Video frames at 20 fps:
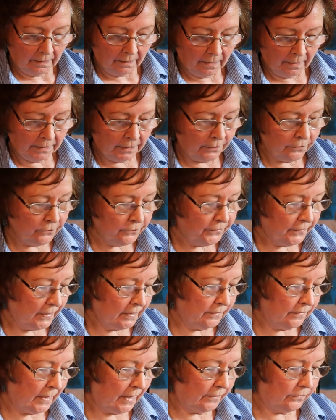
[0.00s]
Another
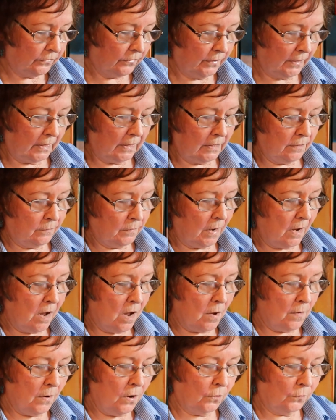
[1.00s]
thing that the
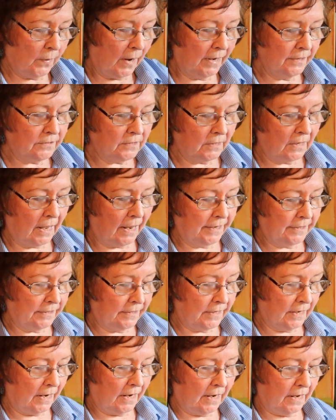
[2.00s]
horizon line
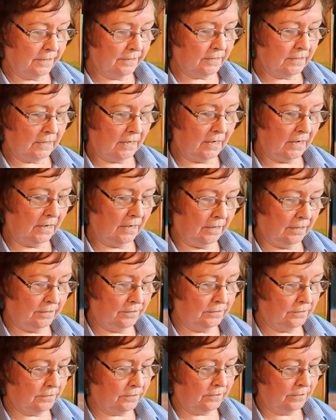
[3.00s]
does
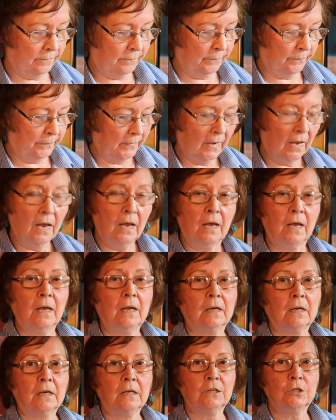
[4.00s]
is
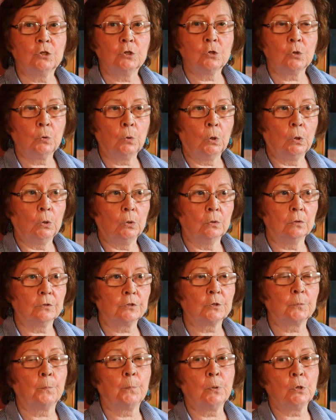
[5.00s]
it
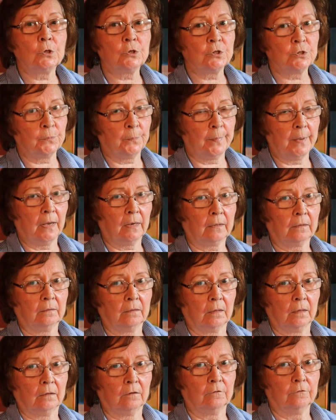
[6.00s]
controls
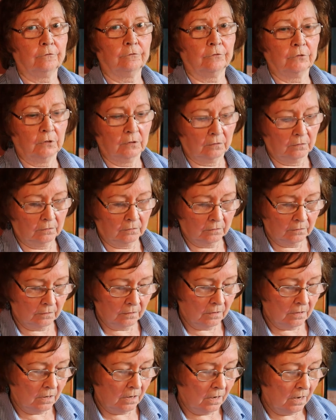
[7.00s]
perspective.
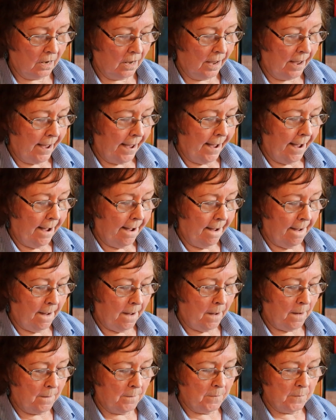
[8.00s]

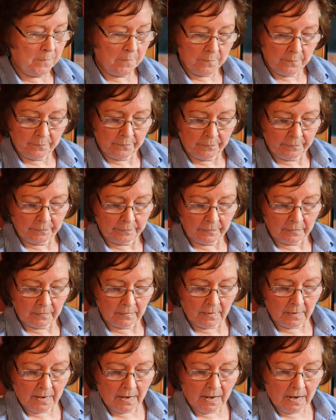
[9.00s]

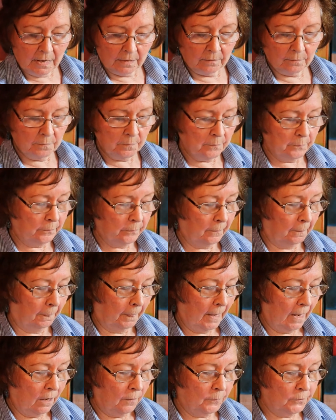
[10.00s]
And
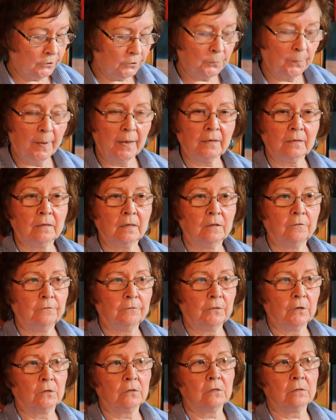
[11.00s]
perspective,
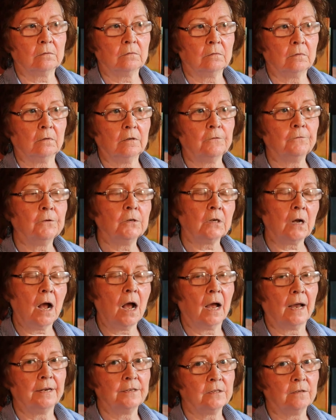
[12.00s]
there's different
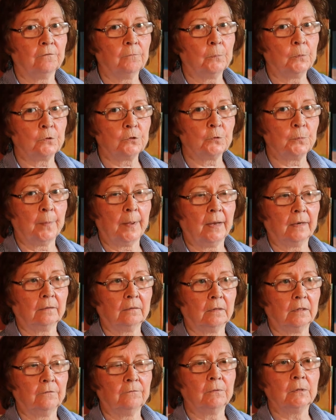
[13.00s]
kinds of
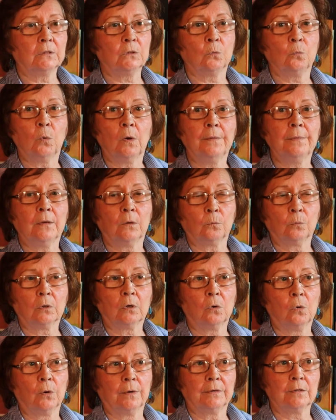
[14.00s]
perspective, but the one that we're
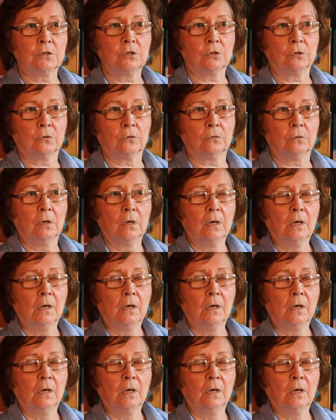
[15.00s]
going to